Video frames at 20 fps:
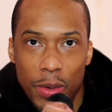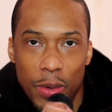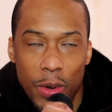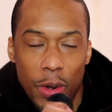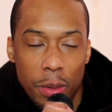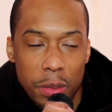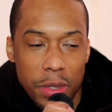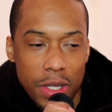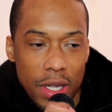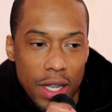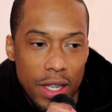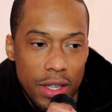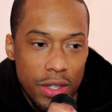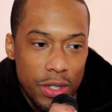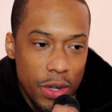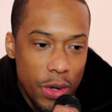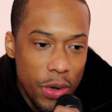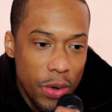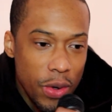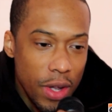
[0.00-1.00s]
You know what I'm saying?
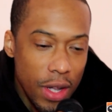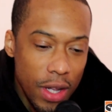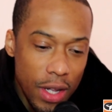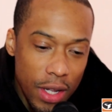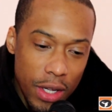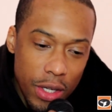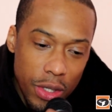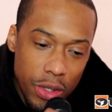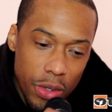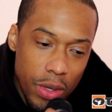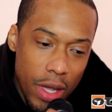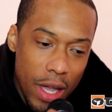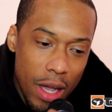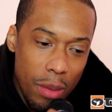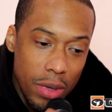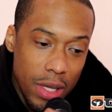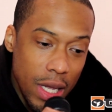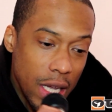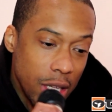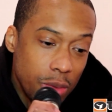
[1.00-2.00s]
So so
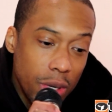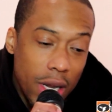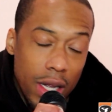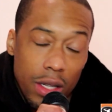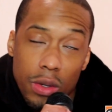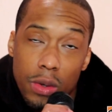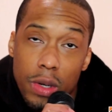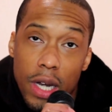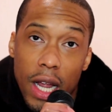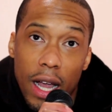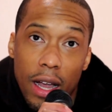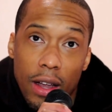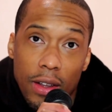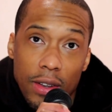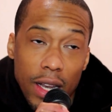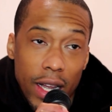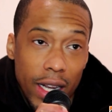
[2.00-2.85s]
yeah, but that's what I do now.